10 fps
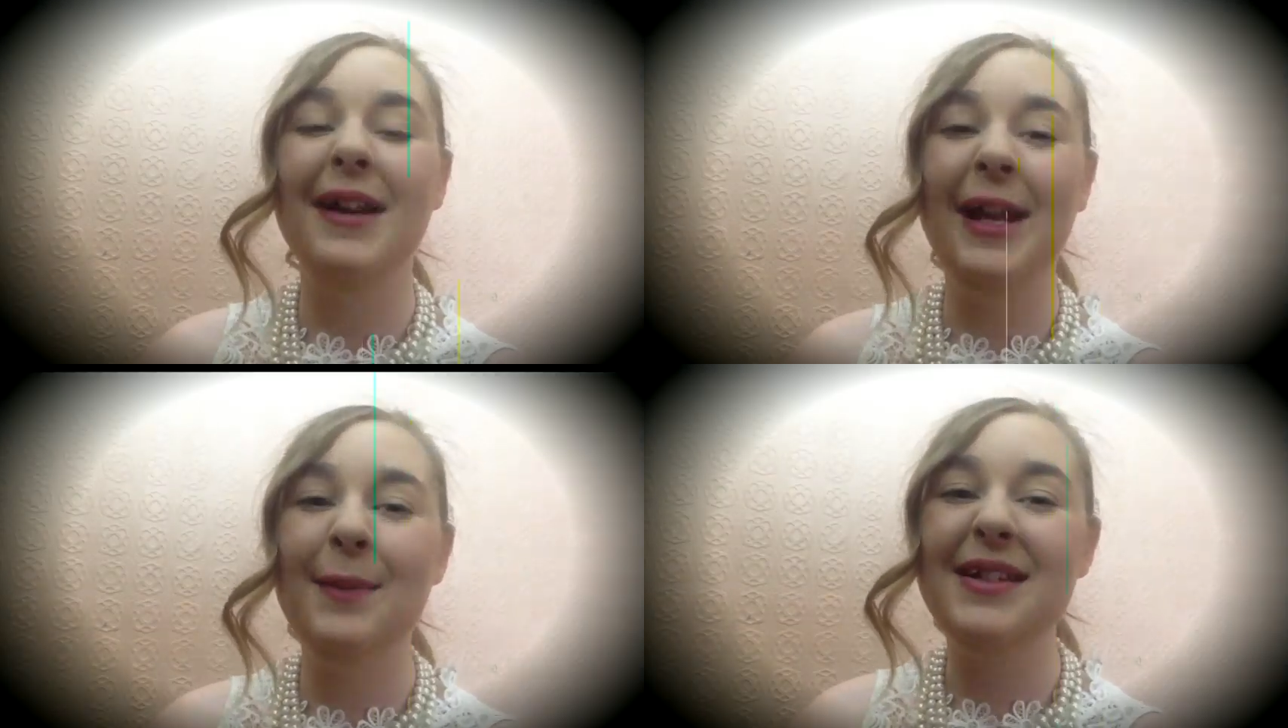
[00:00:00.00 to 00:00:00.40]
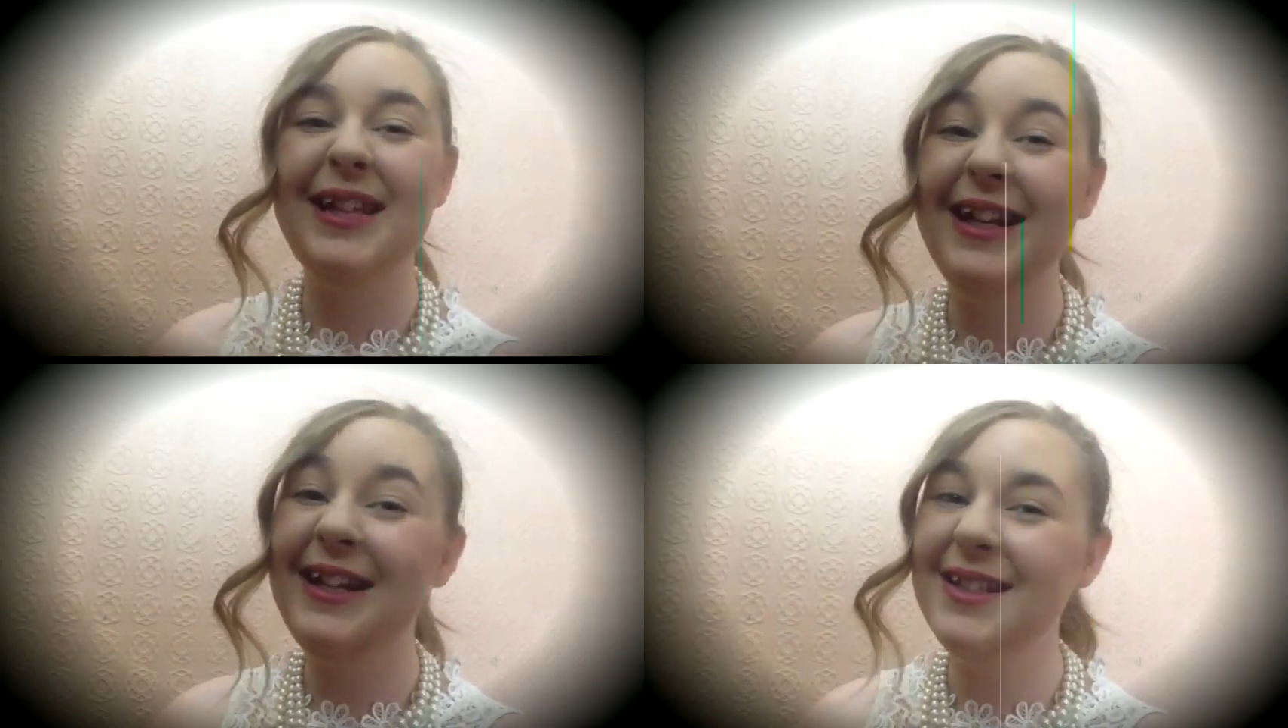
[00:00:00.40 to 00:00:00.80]
My name
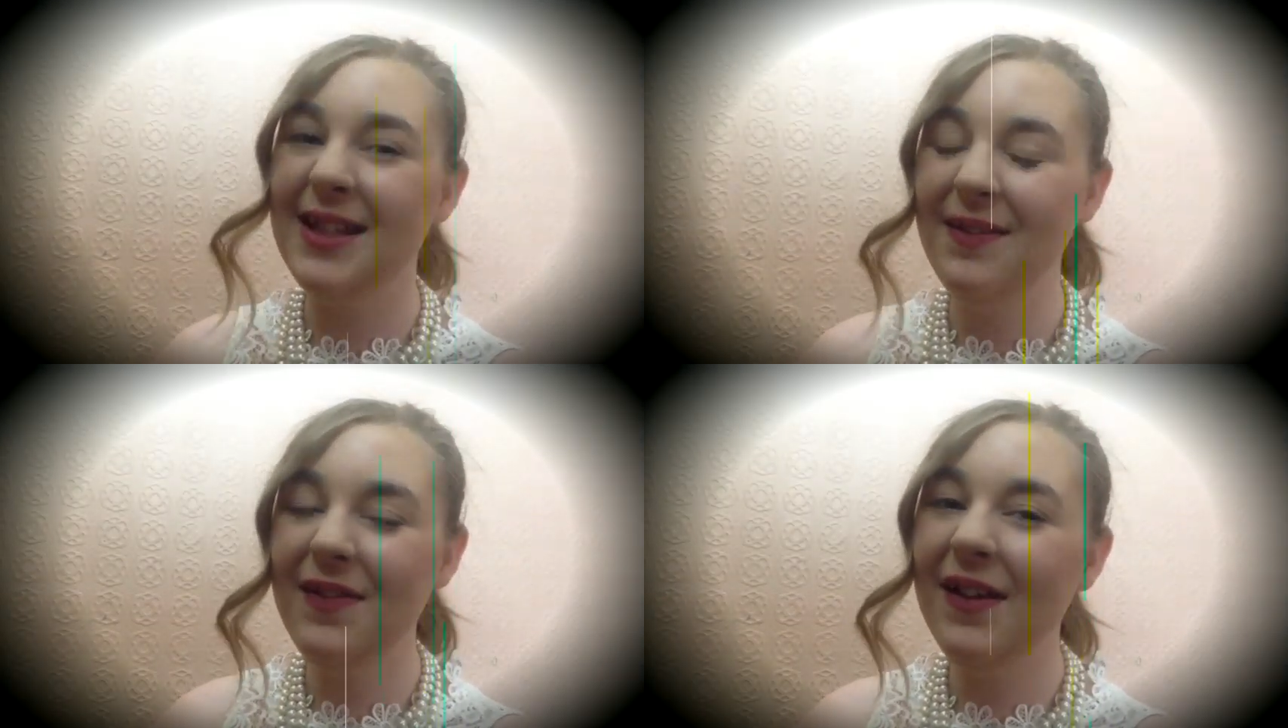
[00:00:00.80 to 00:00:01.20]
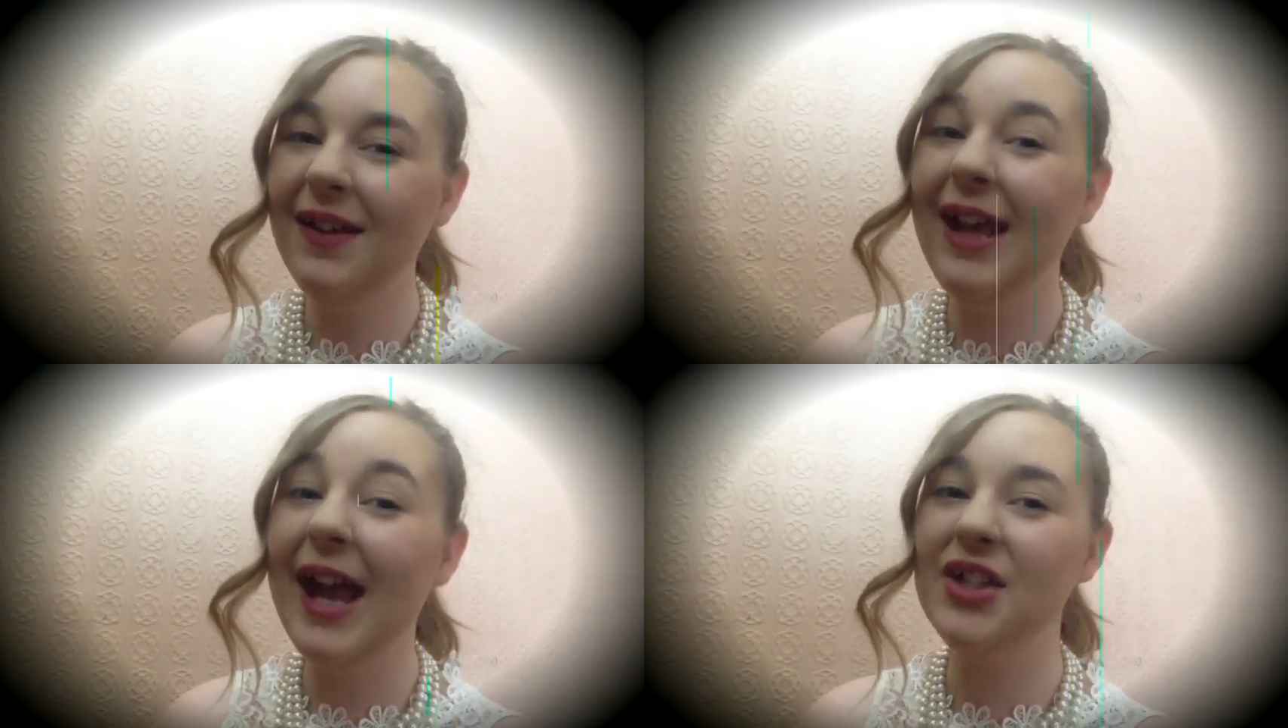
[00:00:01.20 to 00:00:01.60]
is Lady
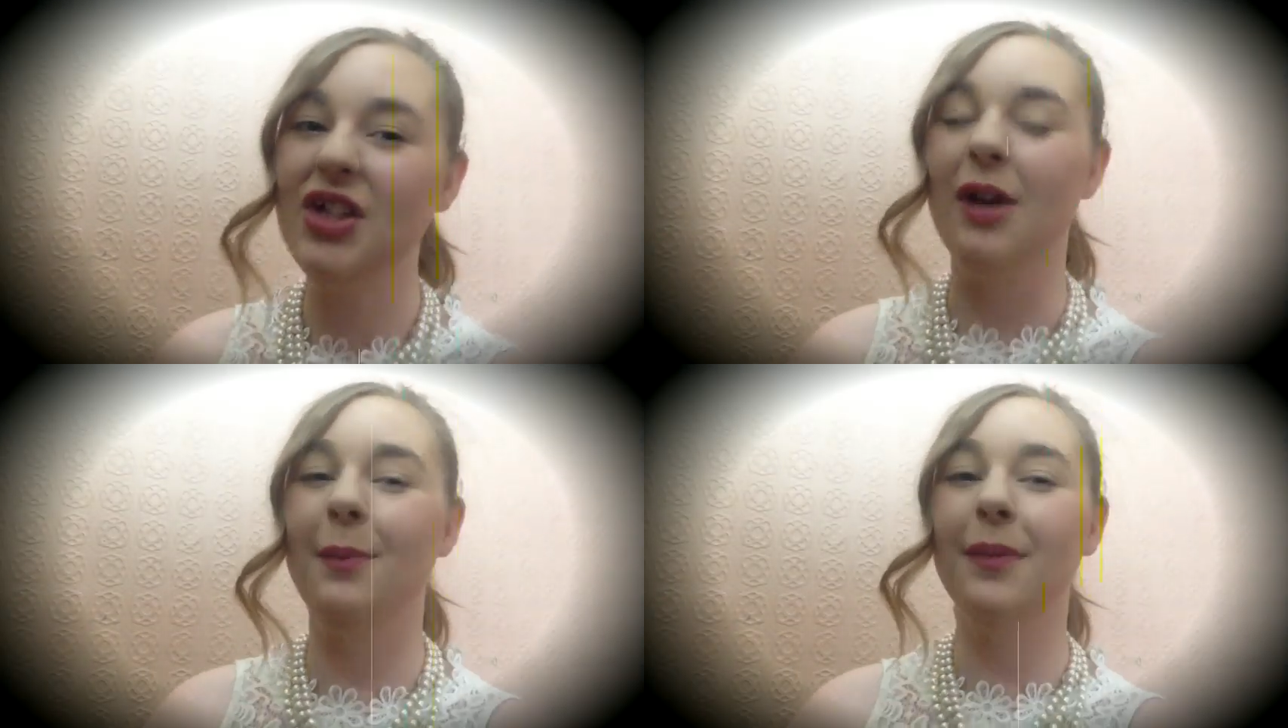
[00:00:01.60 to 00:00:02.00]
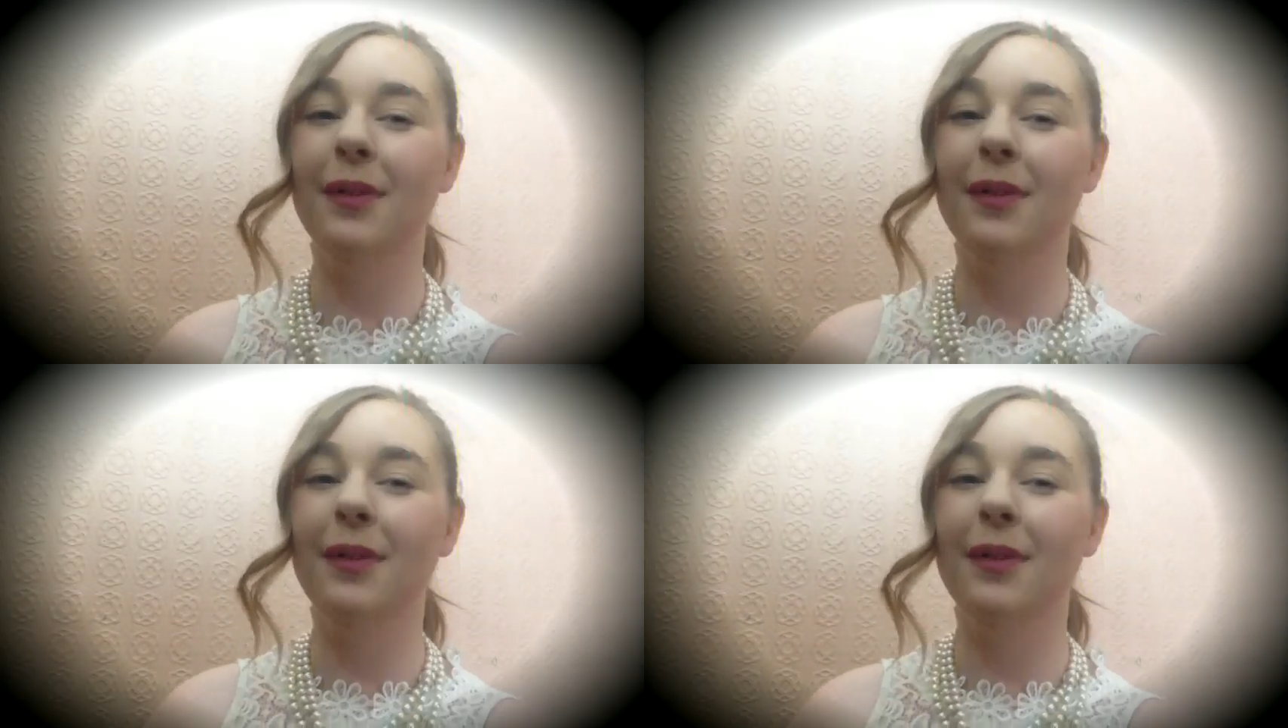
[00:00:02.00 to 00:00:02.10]
Cynthia Ketchup.